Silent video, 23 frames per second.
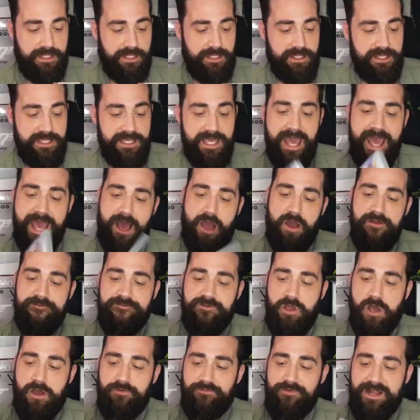Yeah,
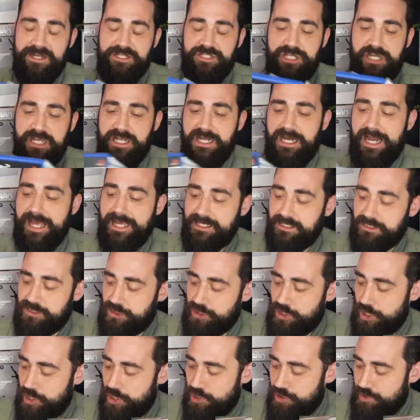I've got Ratchet and Clank
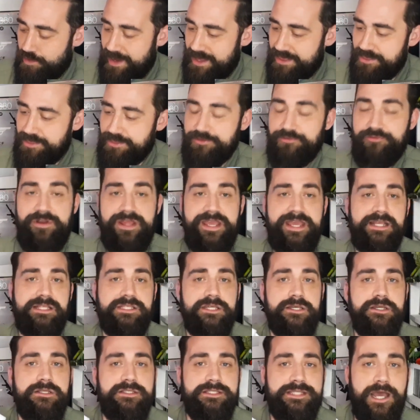2 and 3, it
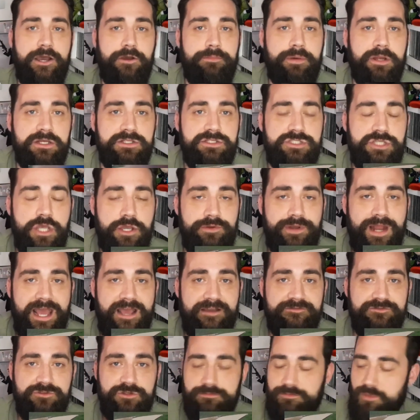turns out, but I don't
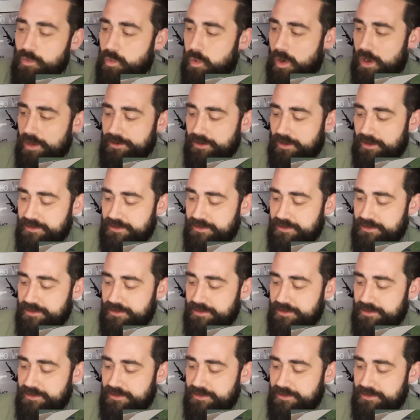have number 1.